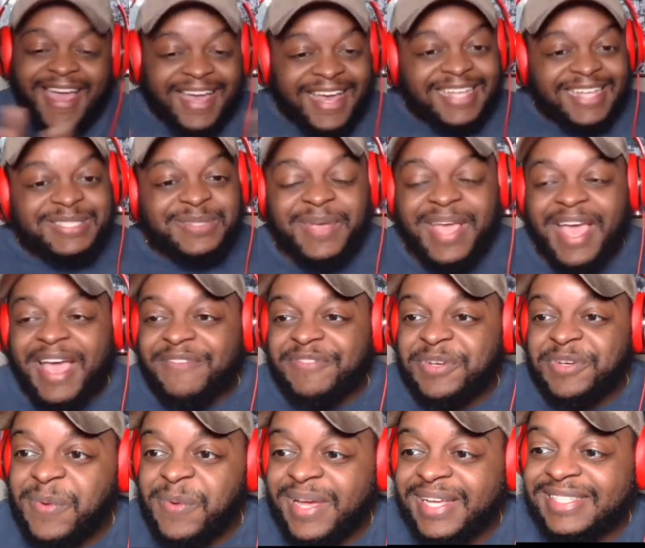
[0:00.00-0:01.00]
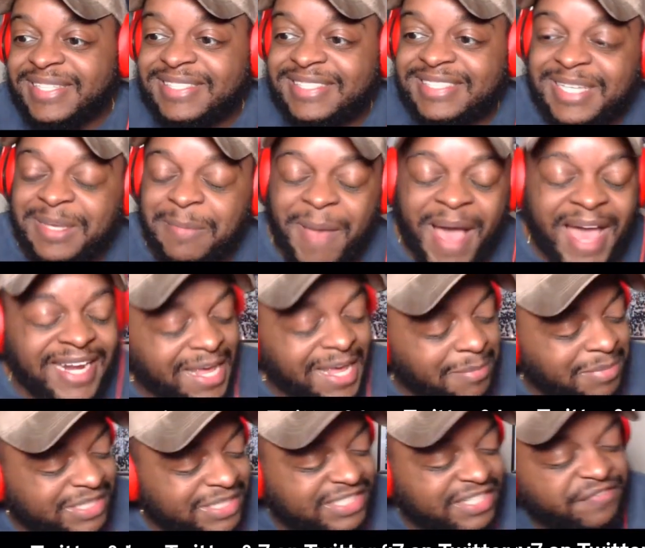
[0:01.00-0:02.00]
I guess we have to wait and see. My
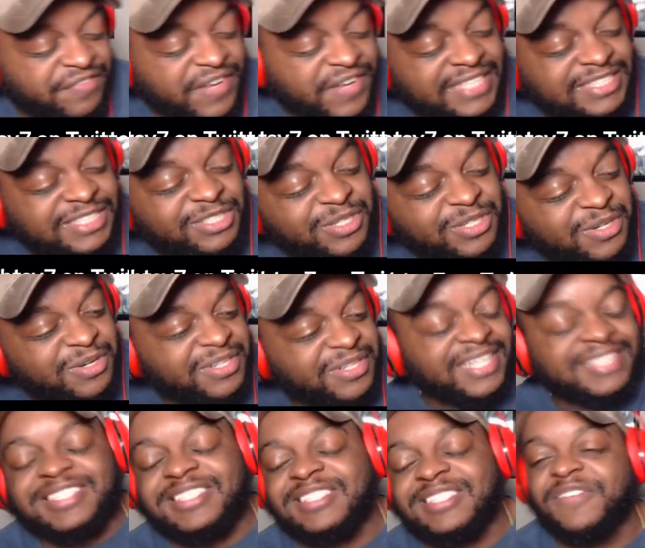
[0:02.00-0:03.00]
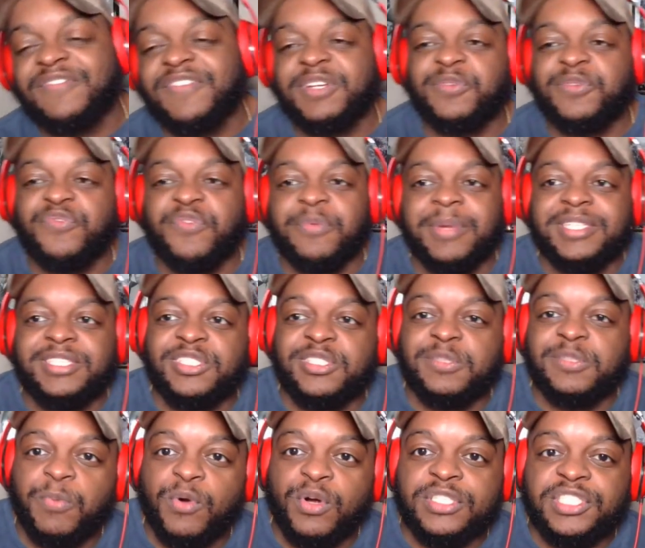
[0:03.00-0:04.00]
name is Jeff Lightsy Jr. This is the Victory Formation
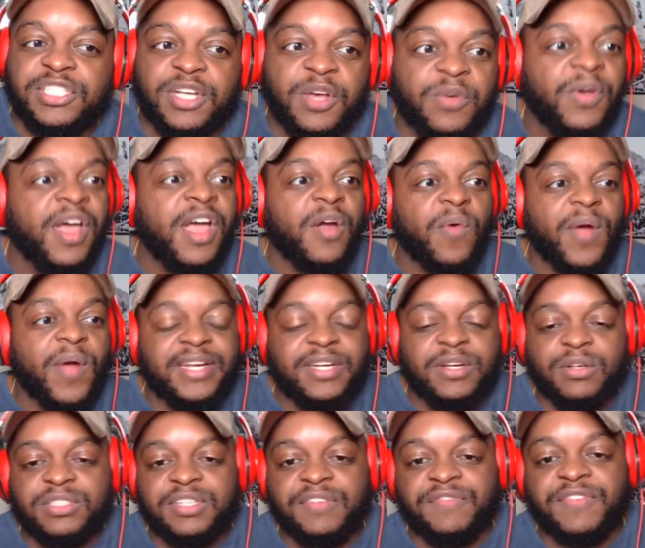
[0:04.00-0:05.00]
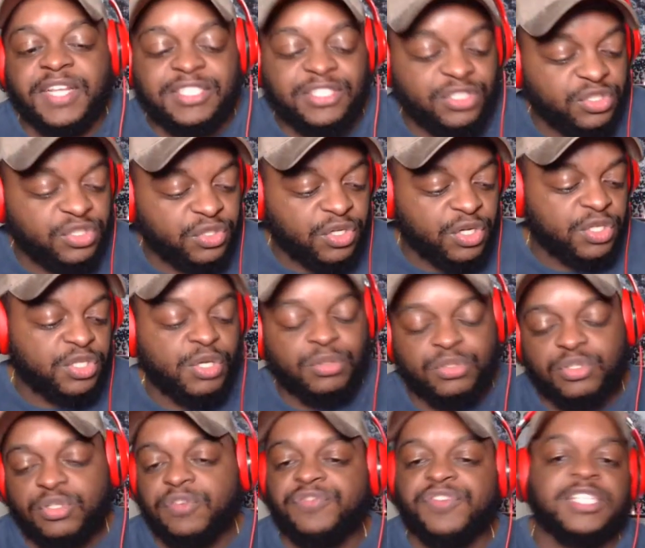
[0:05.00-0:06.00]
Sports Show right here on Jeff Lightsy Jr.
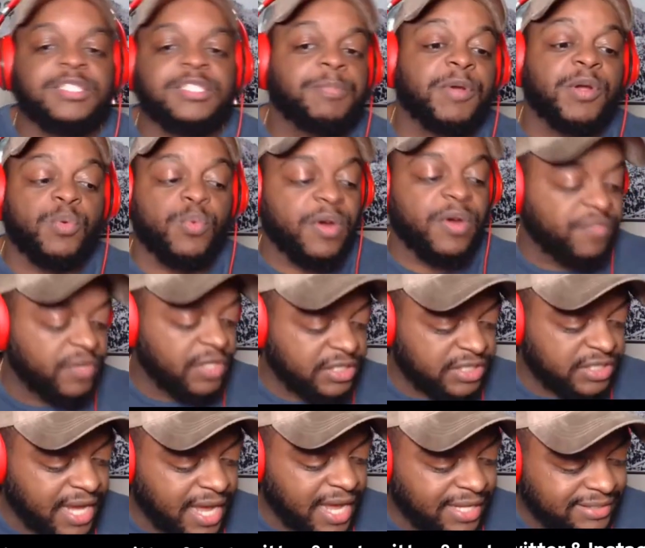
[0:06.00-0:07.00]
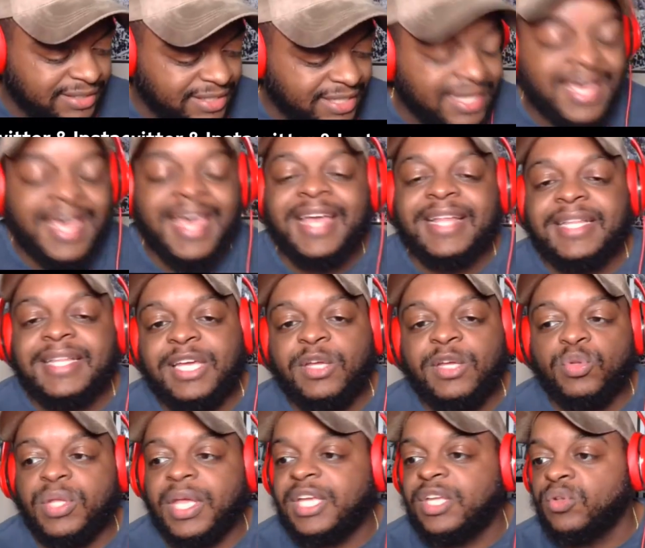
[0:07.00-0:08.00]
YouTube, Facebook, and wherever you get your content.
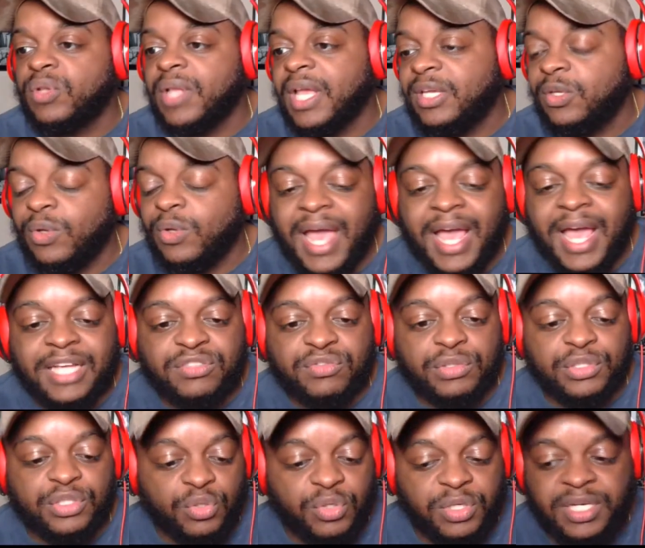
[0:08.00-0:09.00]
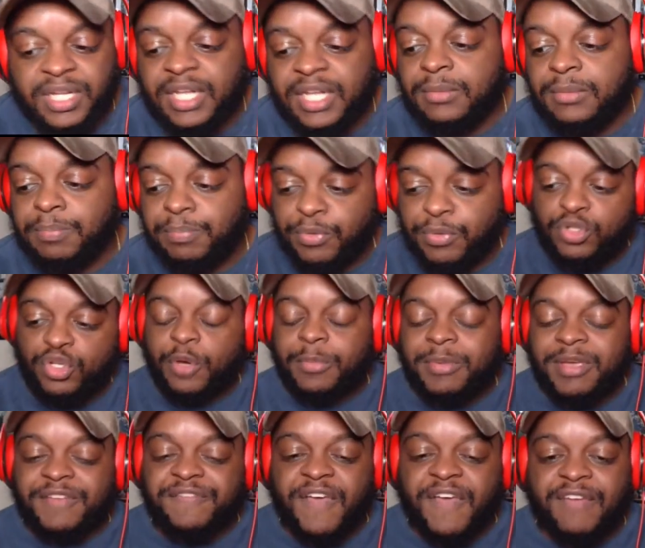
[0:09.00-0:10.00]
Thank you guys for tuning in. Do
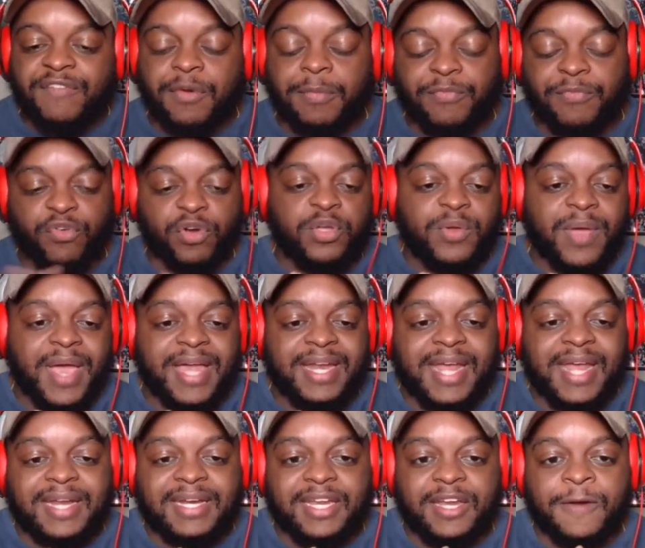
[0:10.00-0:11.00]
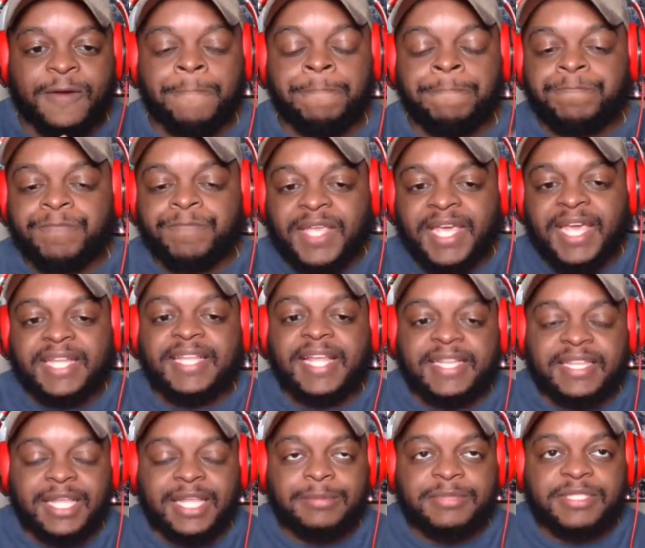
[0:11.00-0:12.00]
me a favor before you head out of here. Hit
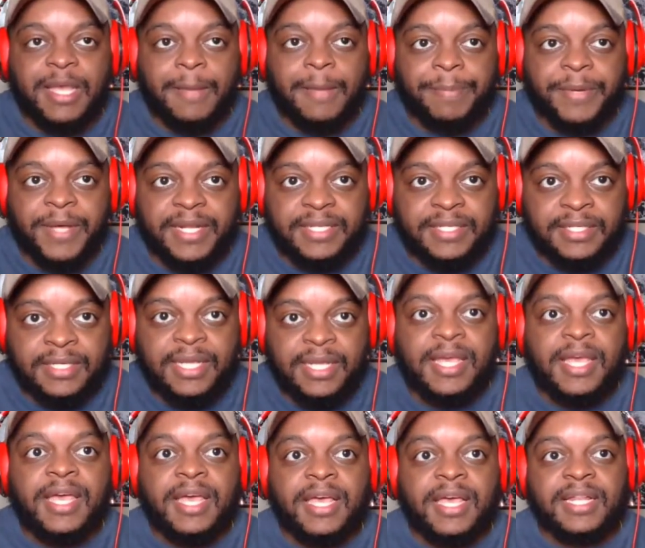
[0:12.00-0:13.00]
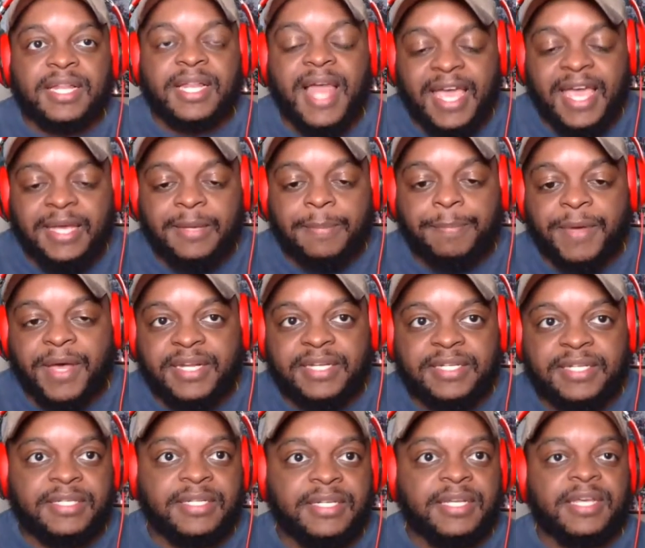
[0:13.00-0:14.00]
that thumbs up button, like
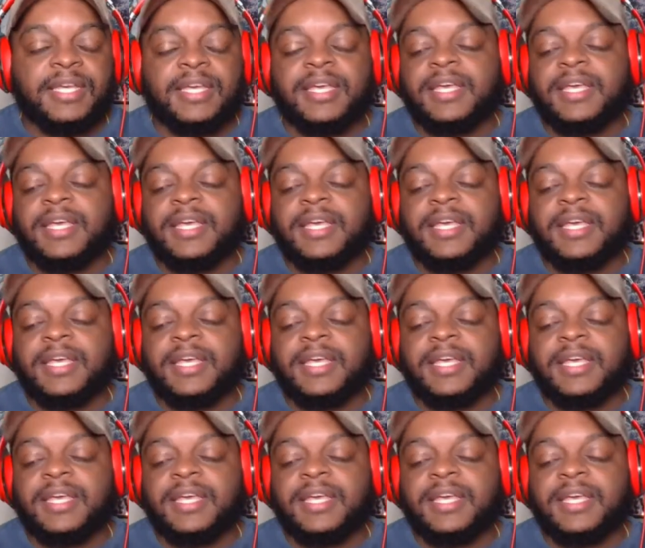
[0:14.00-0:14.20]
button,